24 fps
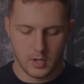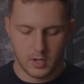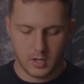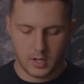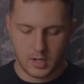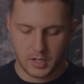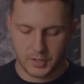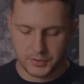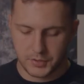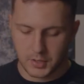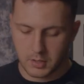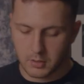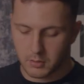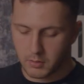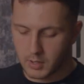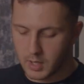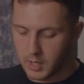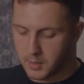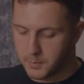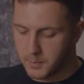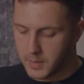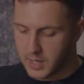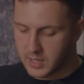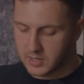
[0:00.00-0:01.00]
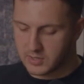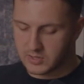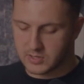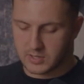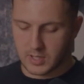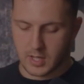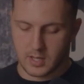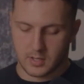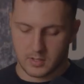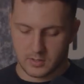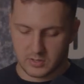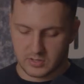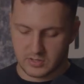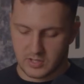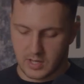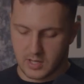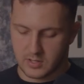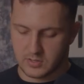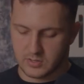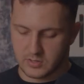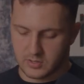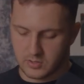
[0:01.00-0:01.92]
didn't really make sense.